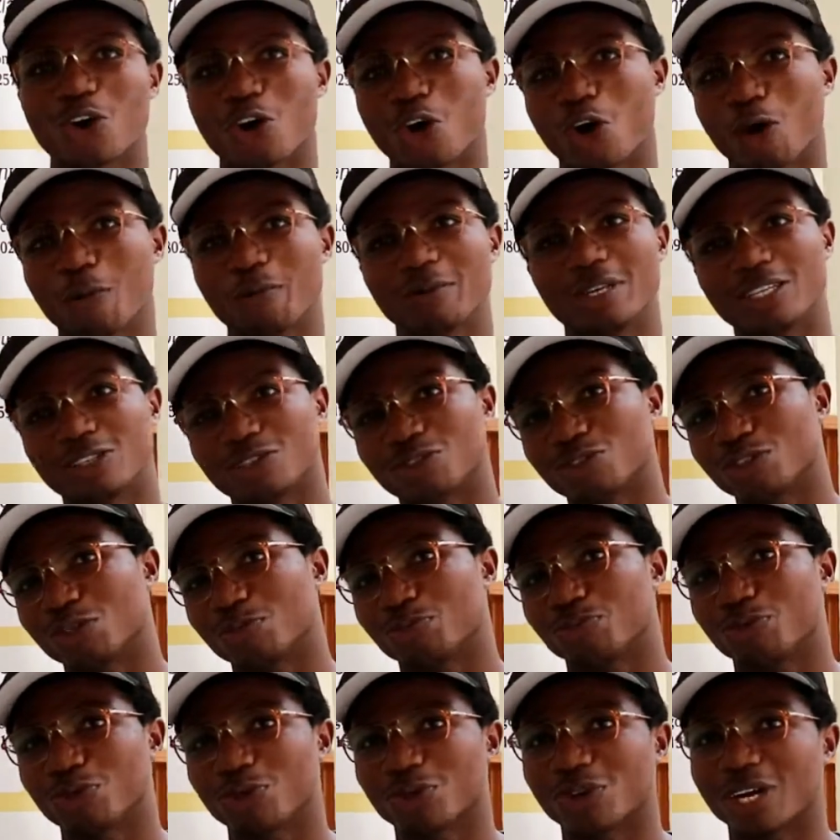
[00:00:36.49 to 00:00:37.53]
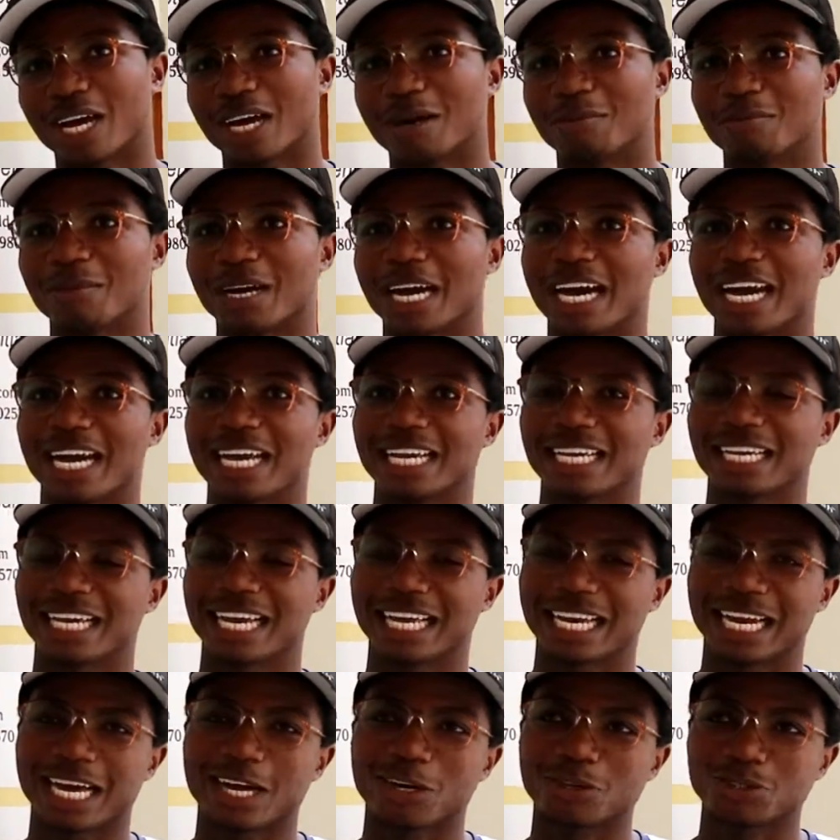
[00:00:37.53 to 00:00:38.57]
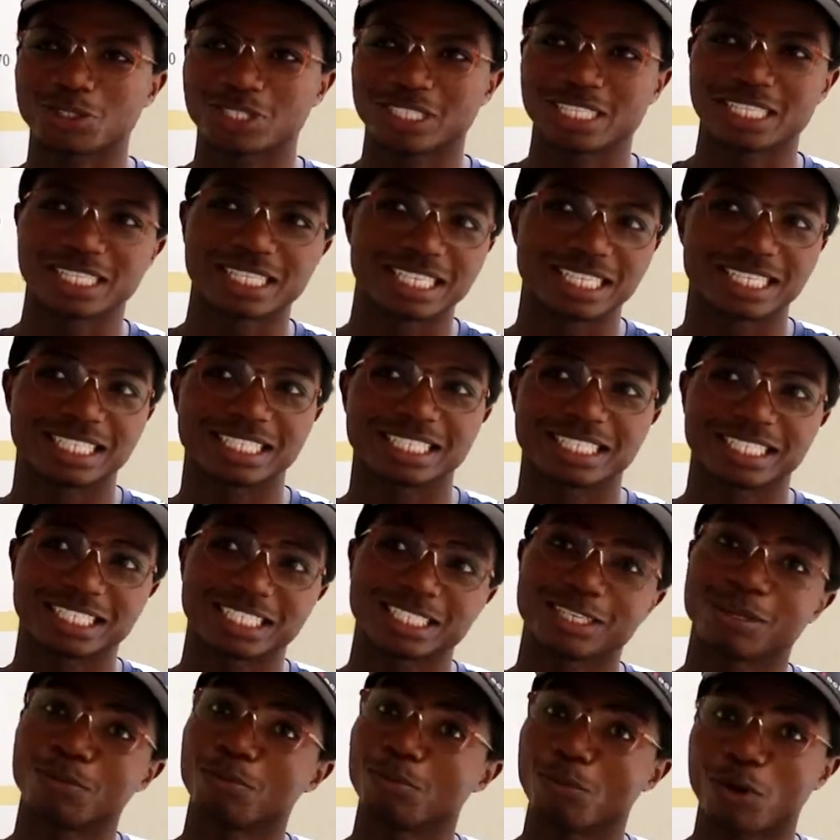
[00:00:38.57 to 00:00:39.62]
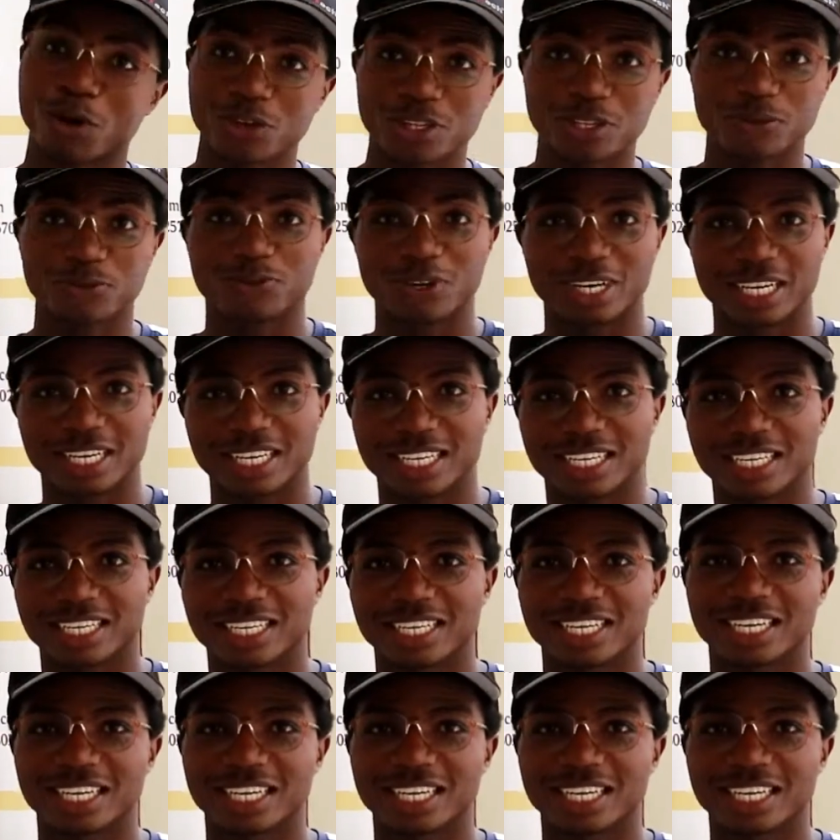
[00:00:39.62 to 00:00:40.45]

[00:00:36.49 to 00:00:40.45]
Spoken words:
coming into the program, I now see things more differently.